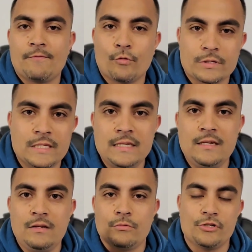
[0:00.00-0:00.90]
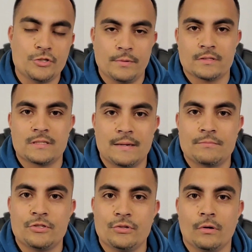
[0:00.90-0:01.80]
14 when you should be on step
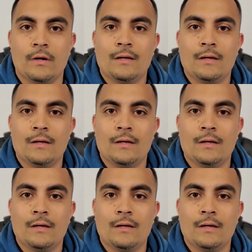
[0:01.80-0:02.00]
2.